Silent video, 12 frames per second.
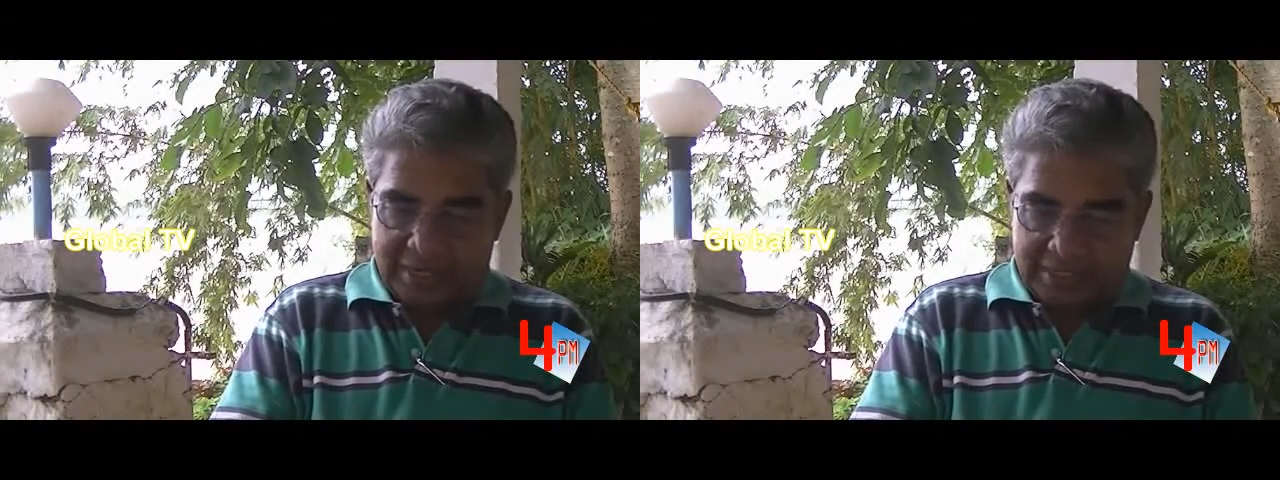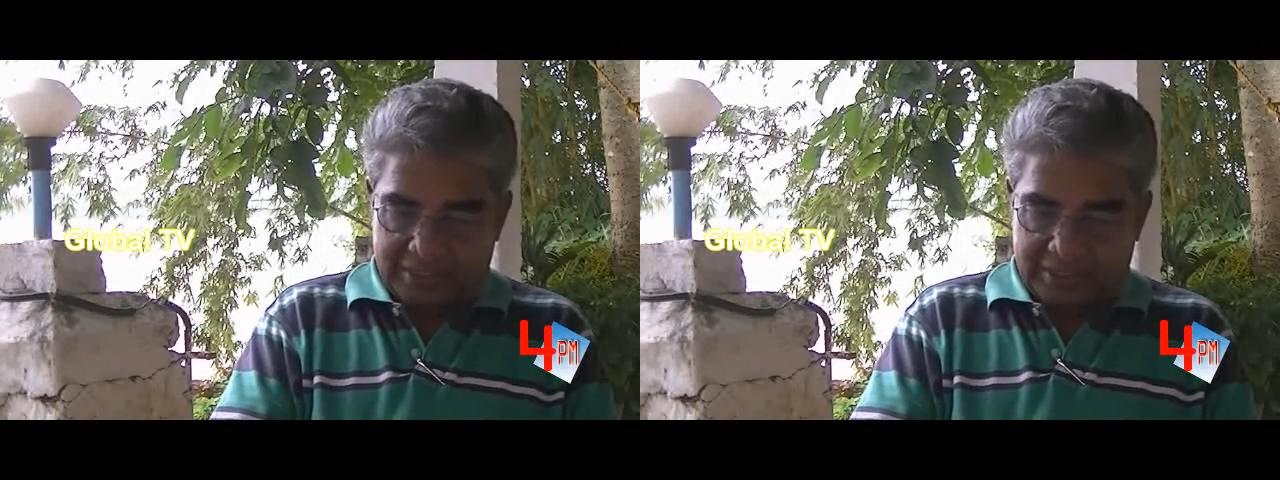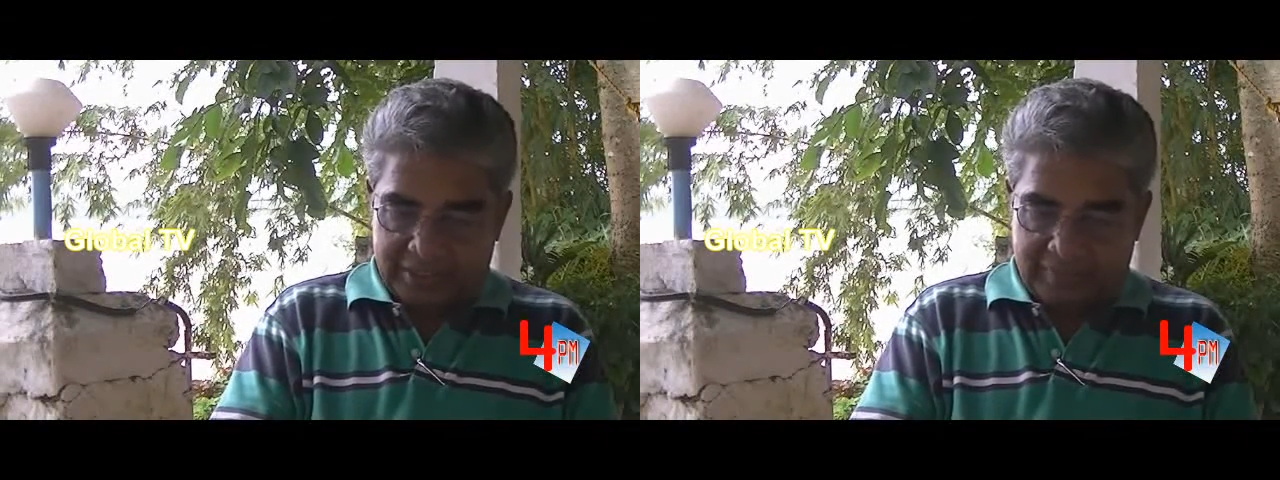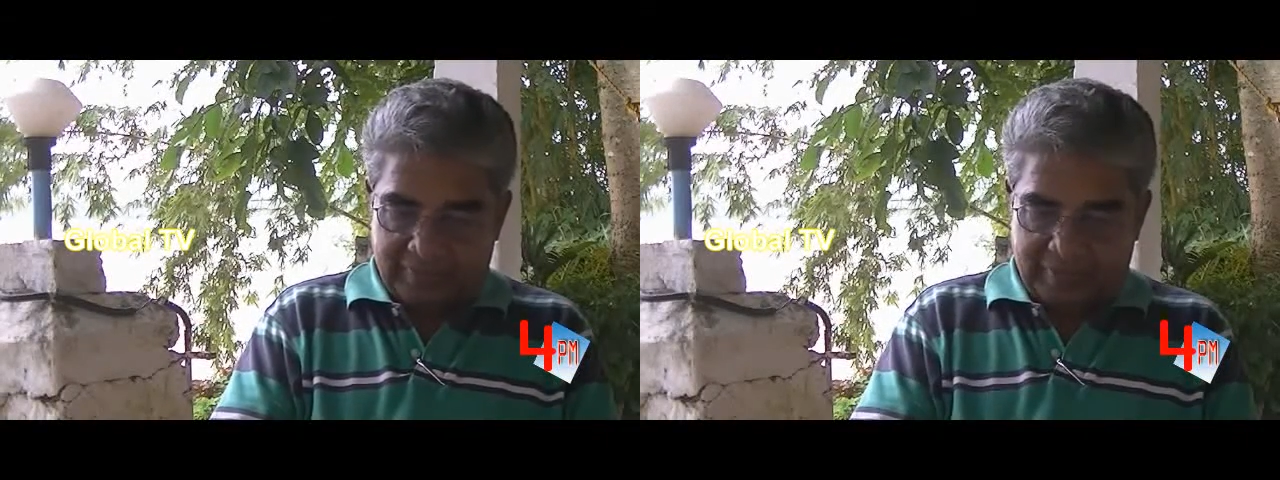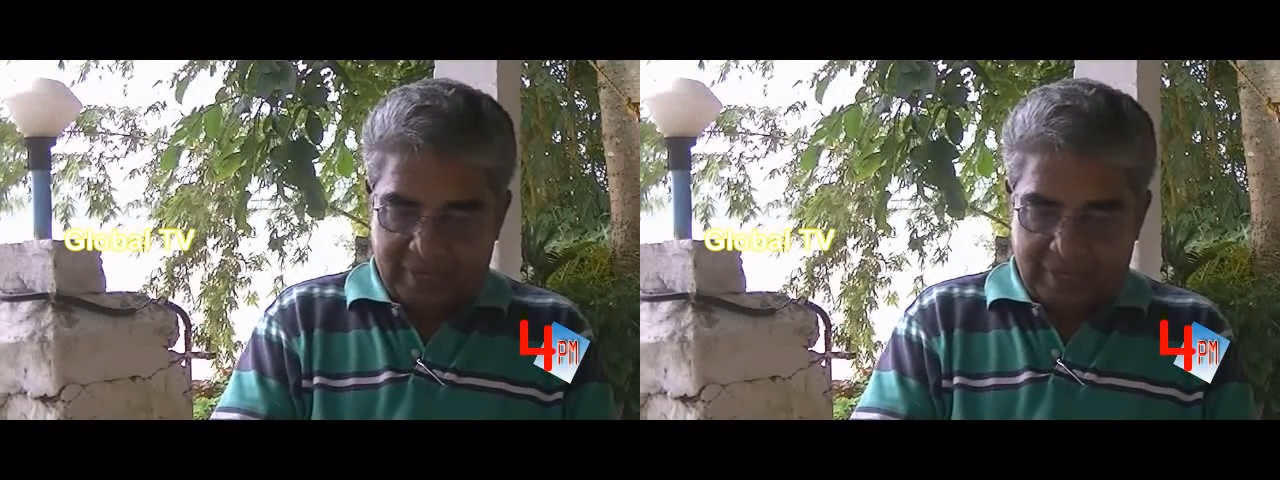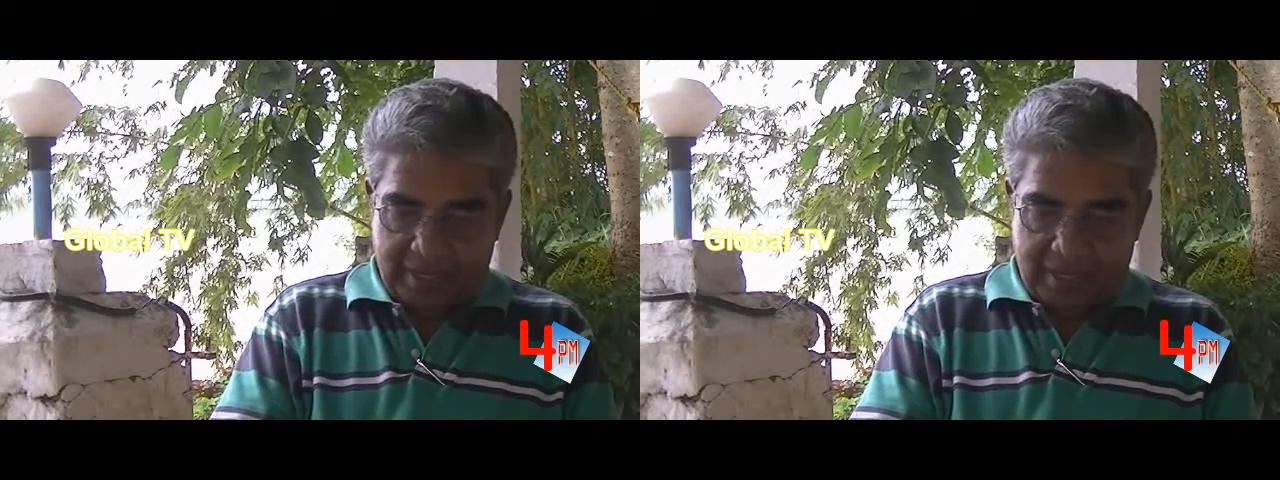letter,
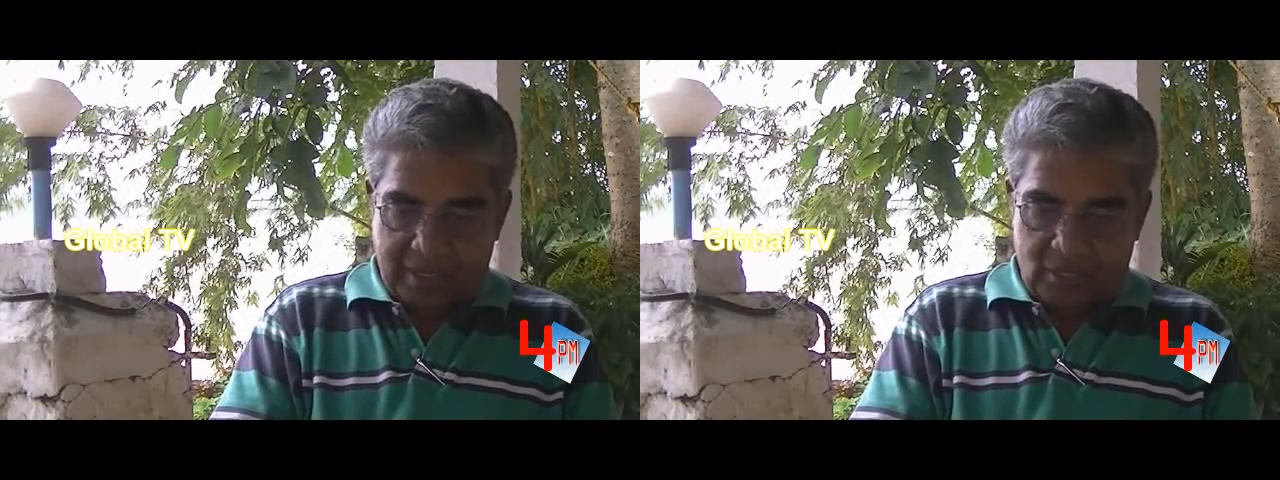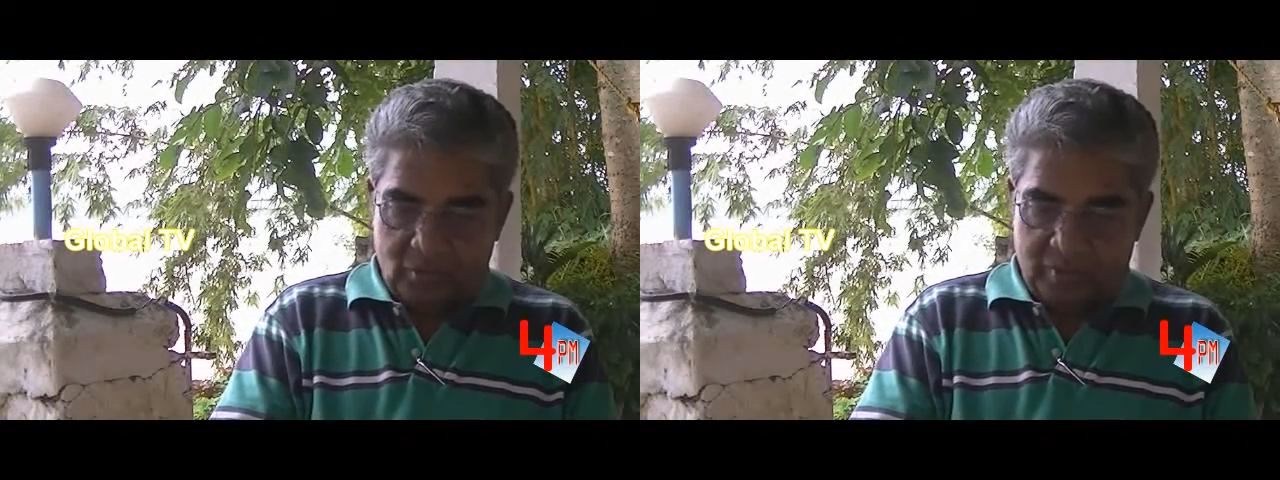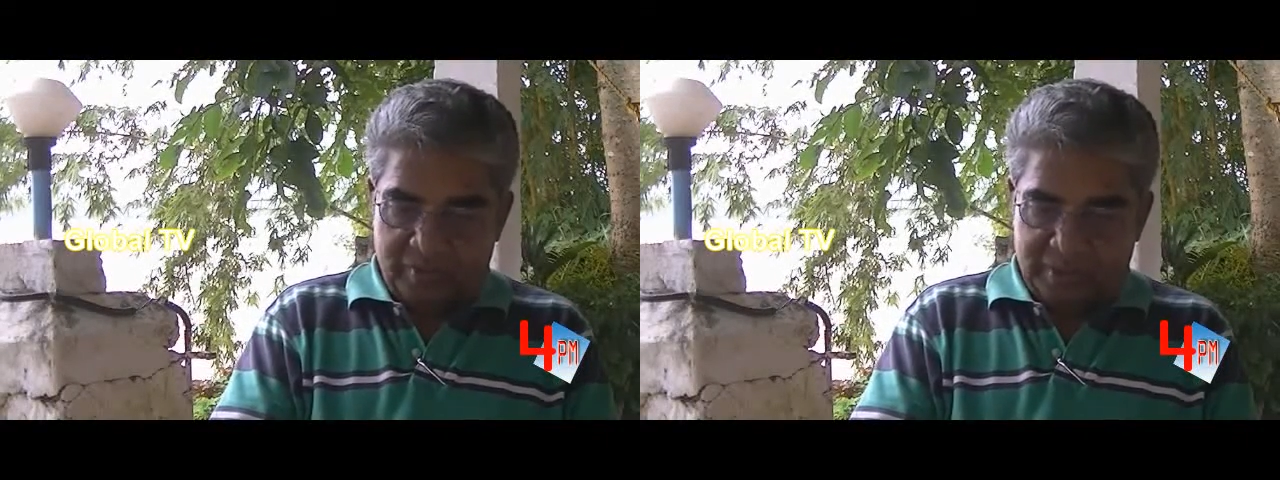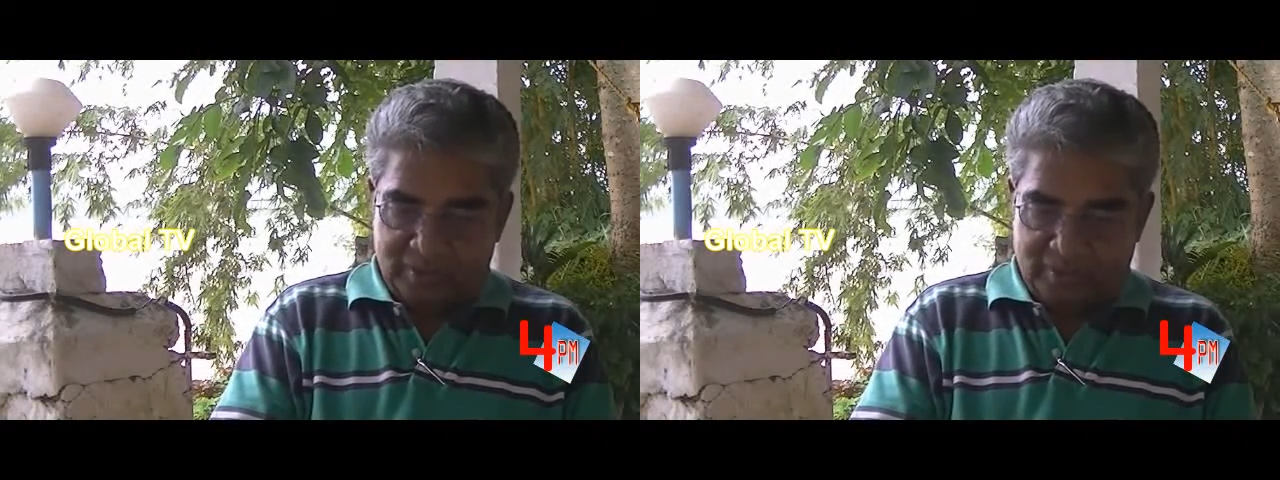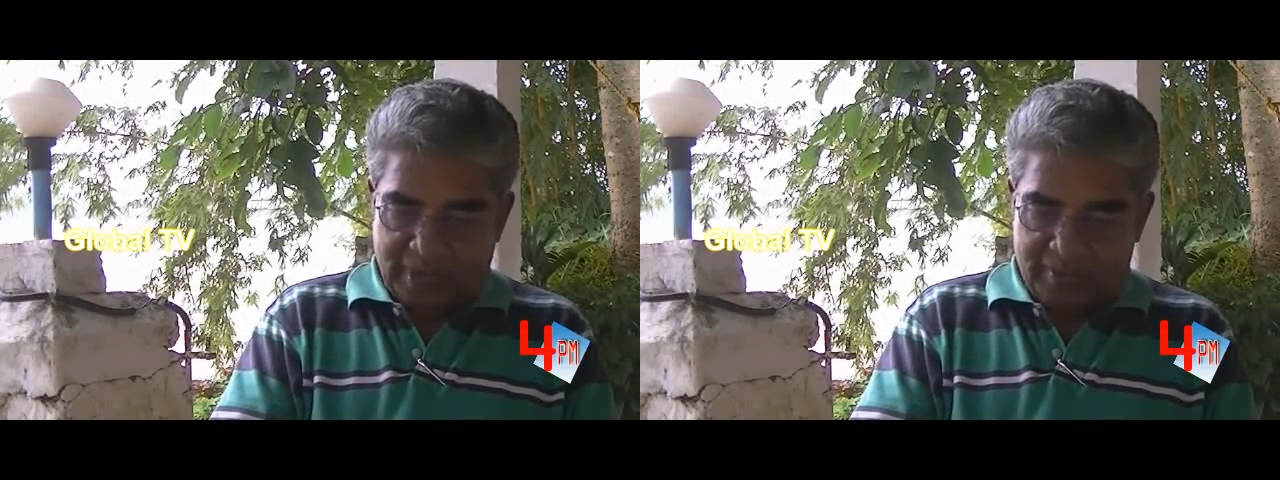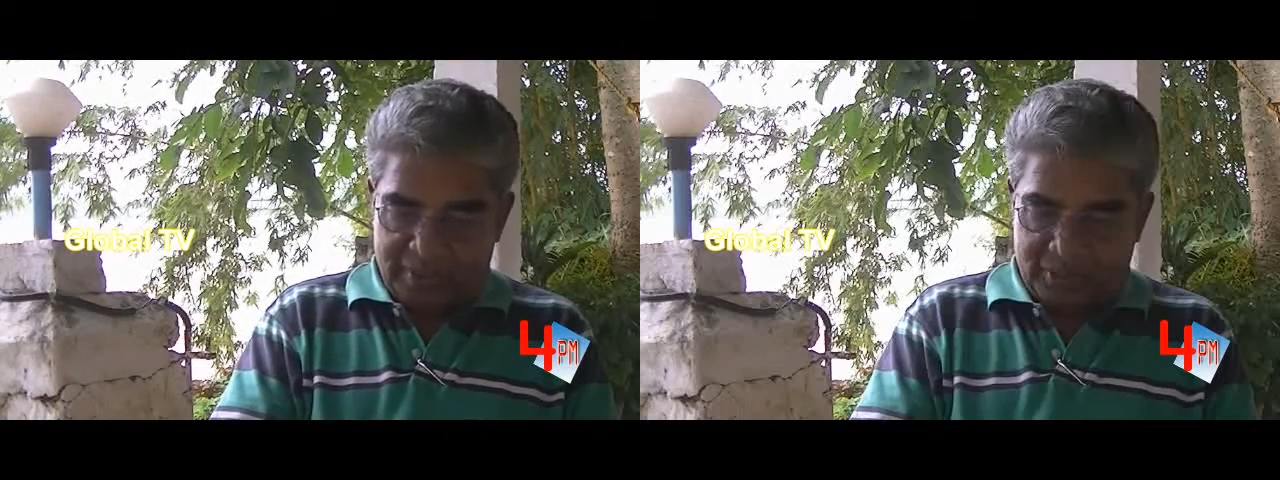you will be the
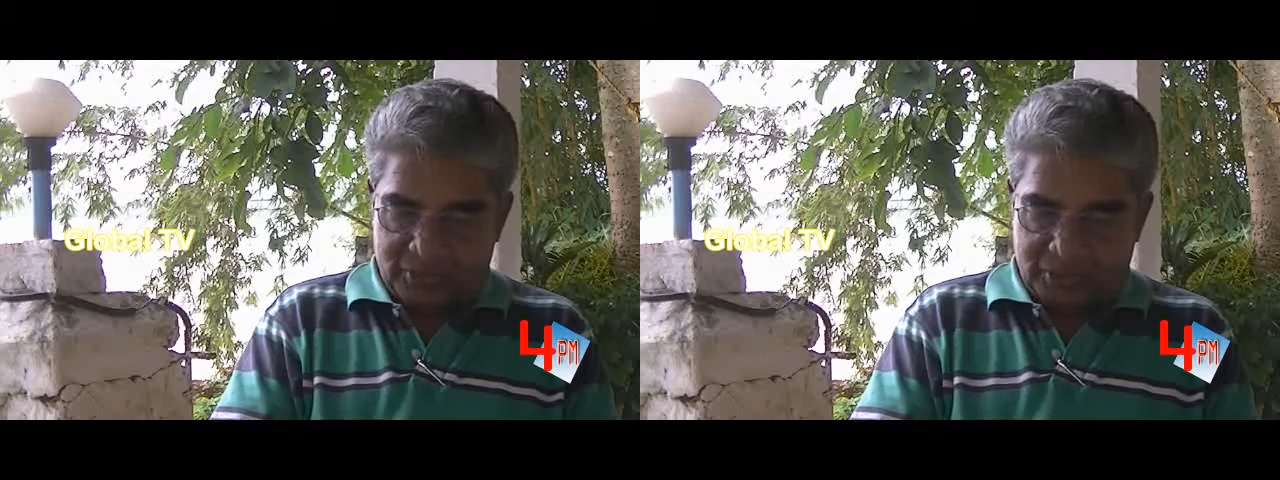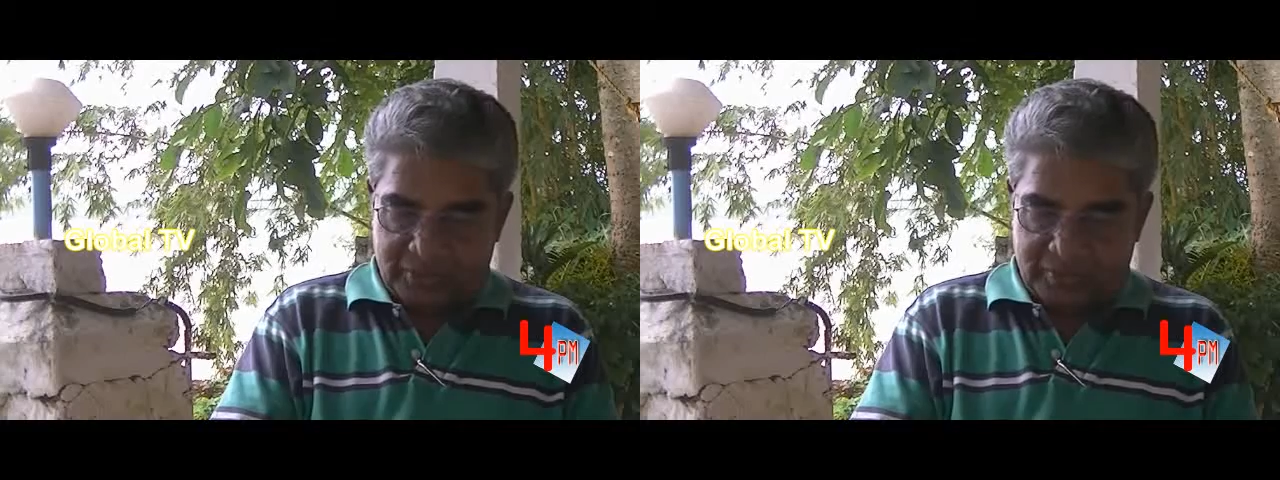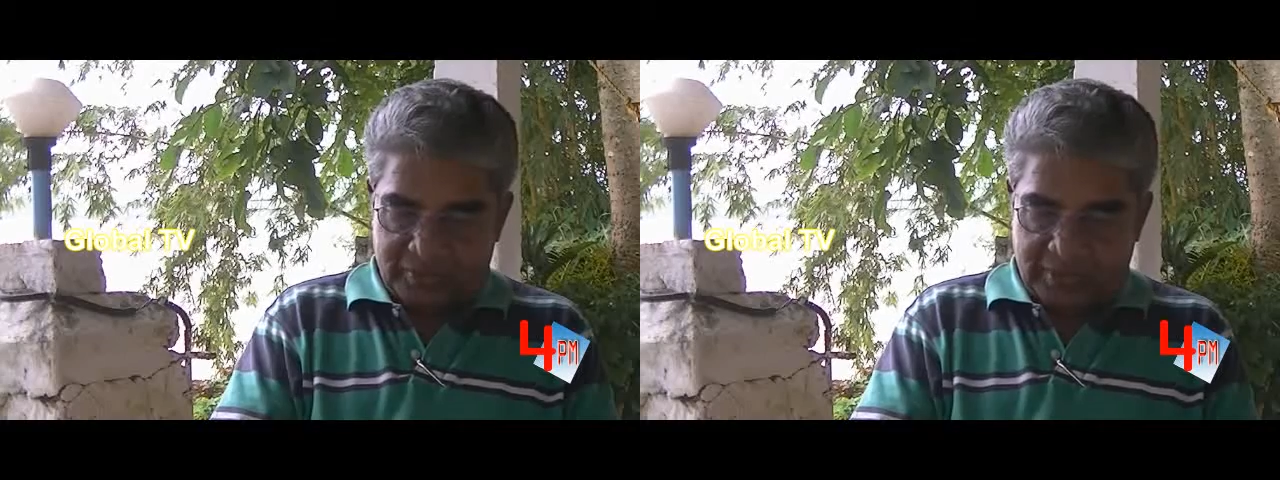Prime Minister.